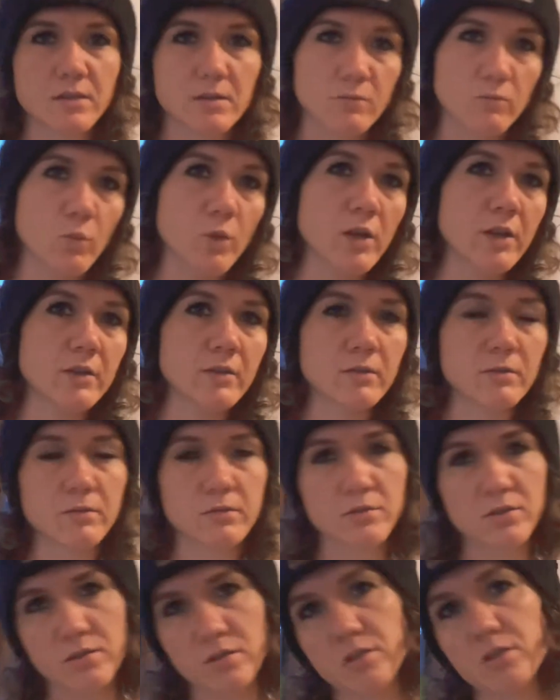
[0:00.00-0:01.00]
1,
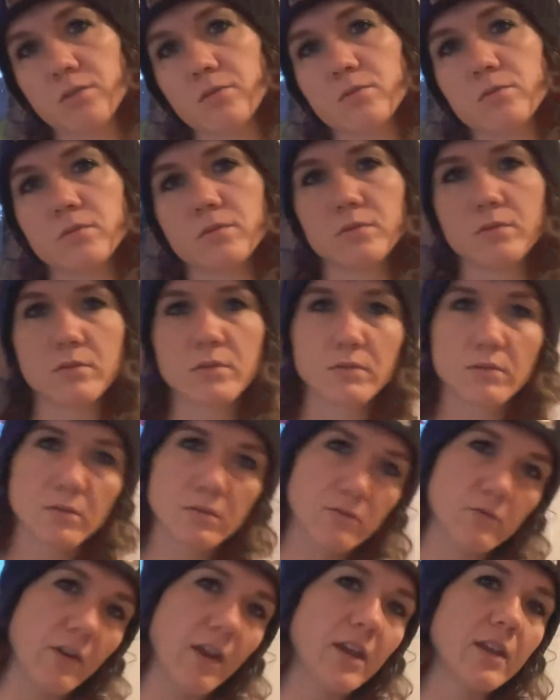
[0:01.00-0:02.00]
2,
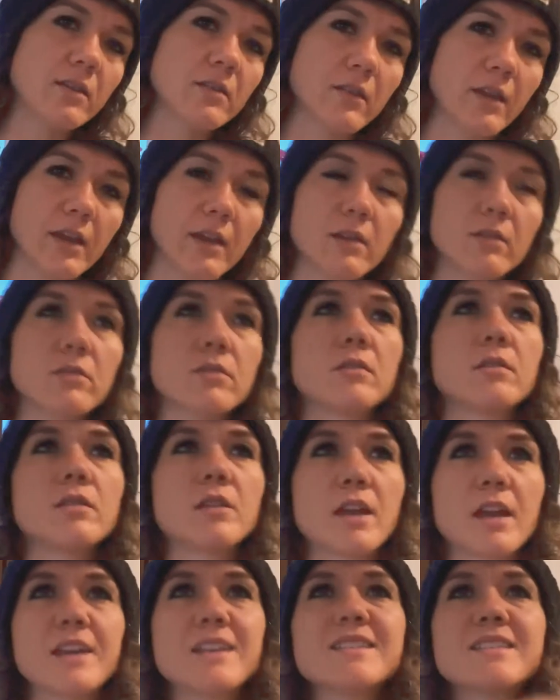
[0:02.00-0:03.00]
right? Like
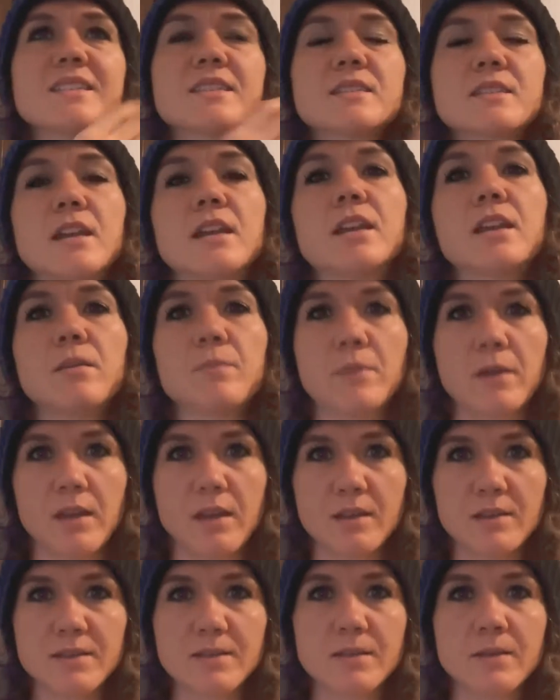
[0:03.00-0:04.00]
nice steady
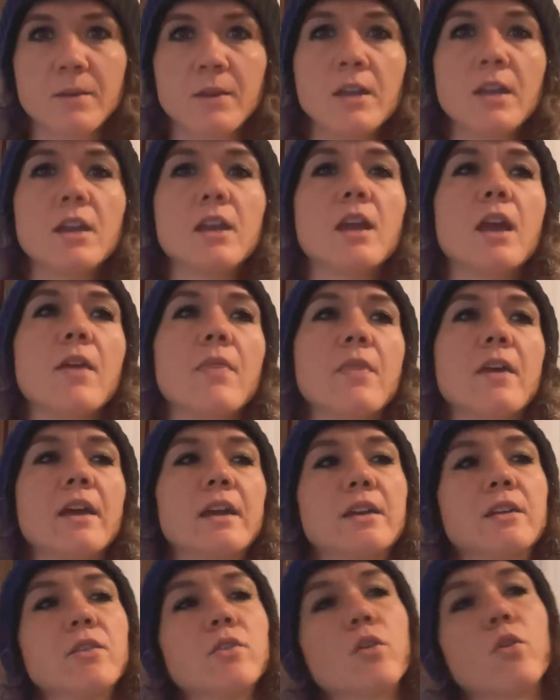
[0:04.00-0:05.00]
pace. And
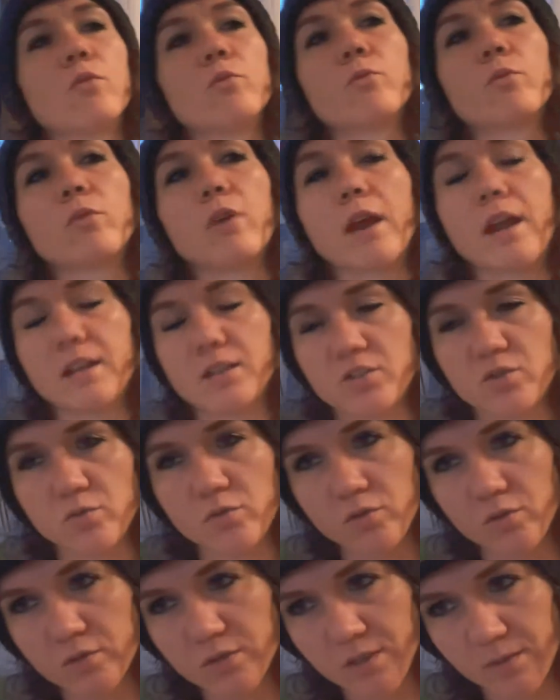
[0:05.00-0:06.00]
then right to
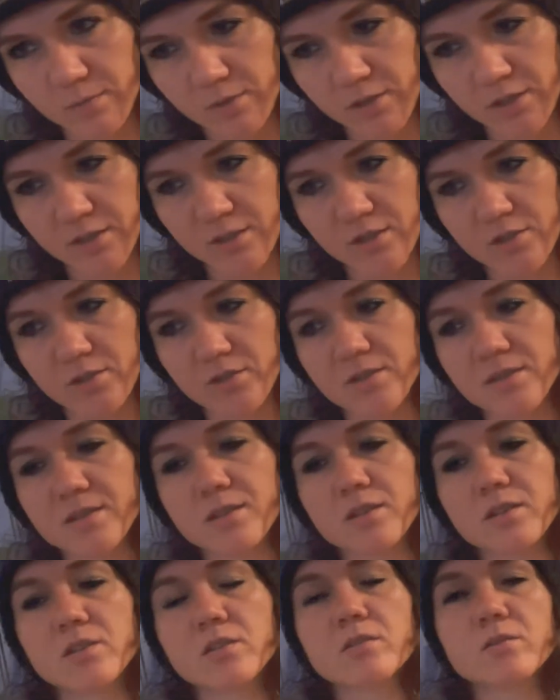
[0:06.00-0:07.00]
your double unders.
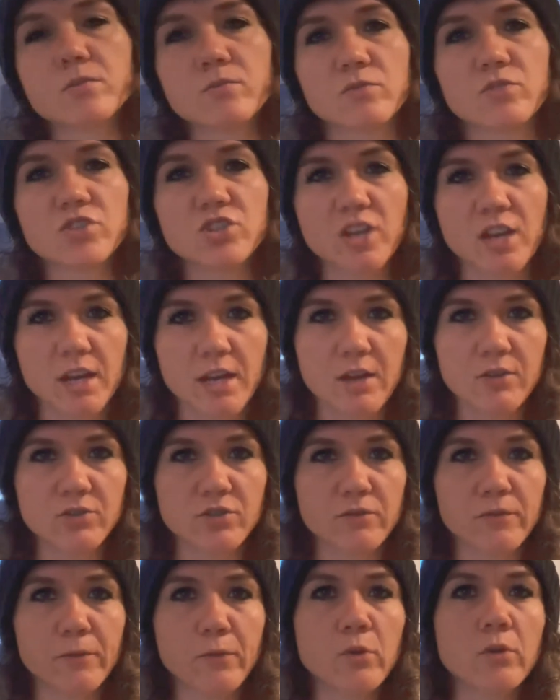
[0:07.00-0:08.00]
Shake out
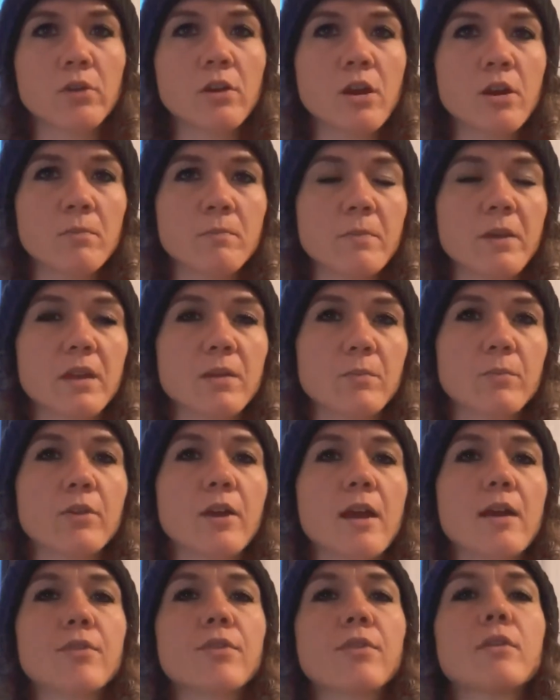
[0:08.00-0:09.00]
your forearm, big
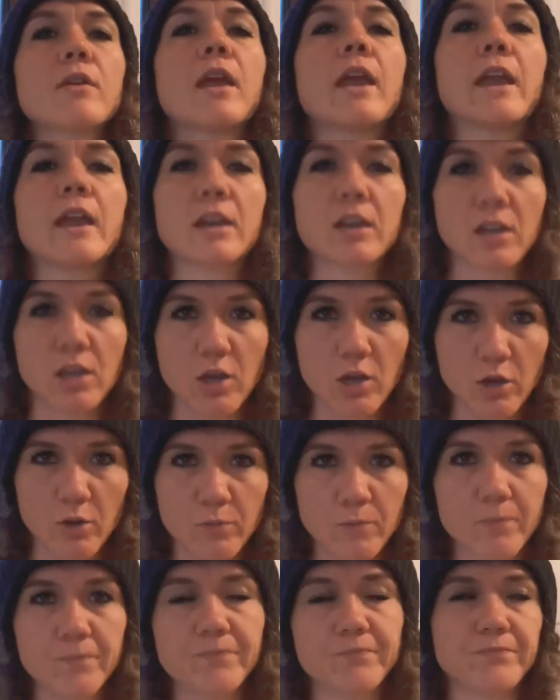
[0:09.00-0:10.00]
breath, and go.
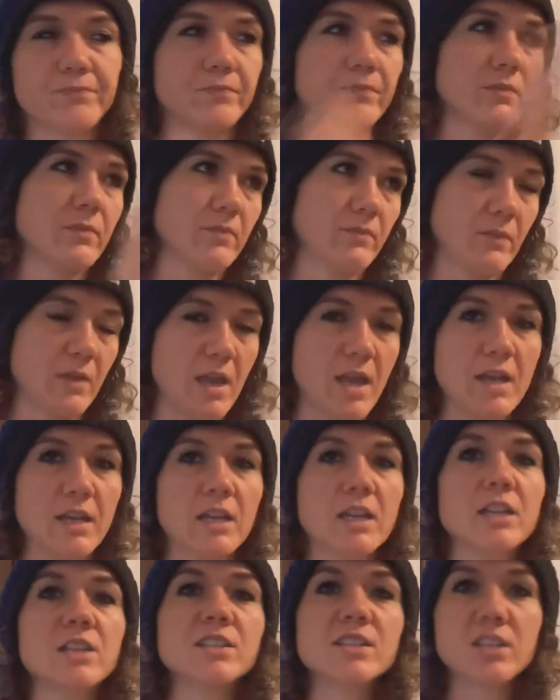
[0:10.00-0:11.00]
And
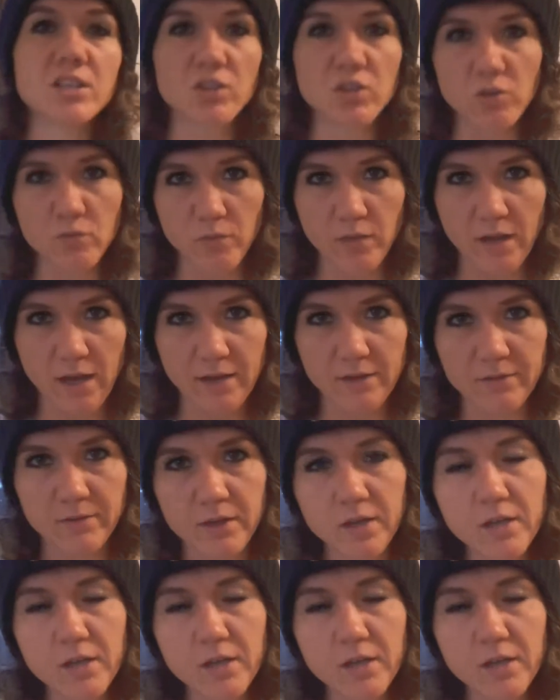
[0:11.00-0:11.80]
continue that.